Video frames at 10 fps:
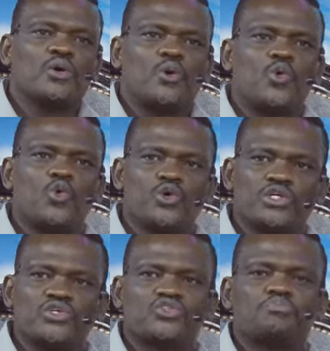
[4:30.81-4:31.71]
who
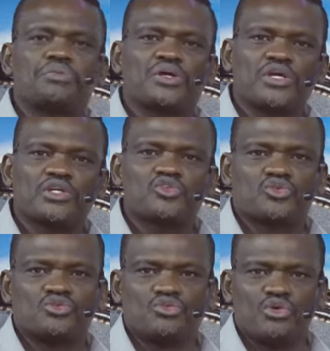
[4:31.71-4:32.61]
is speaking to
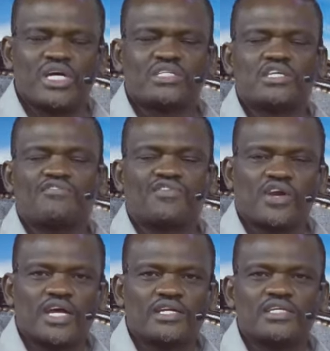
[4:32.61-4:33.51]
you as a
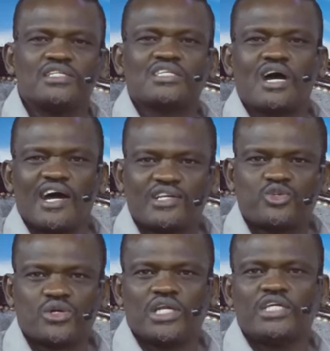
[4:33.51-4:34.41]
friend is
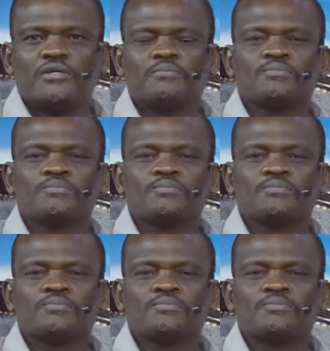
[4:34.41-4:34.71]
actually